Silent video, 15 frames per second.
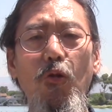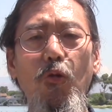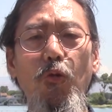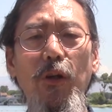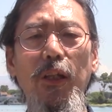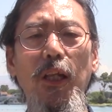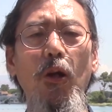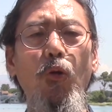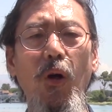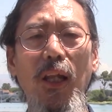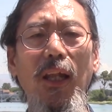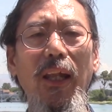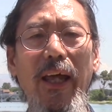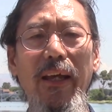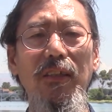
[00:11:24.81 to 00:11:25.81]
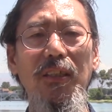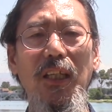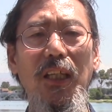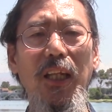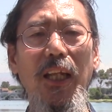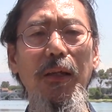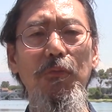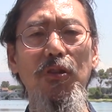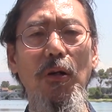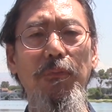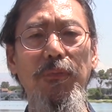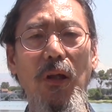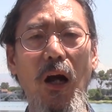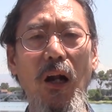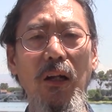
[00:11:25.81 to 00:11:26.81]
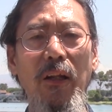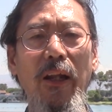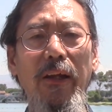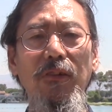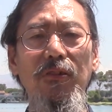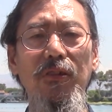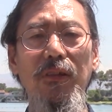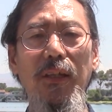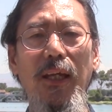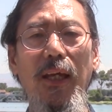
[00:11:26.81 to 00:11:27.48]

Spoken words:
we need one less glimpse of darkness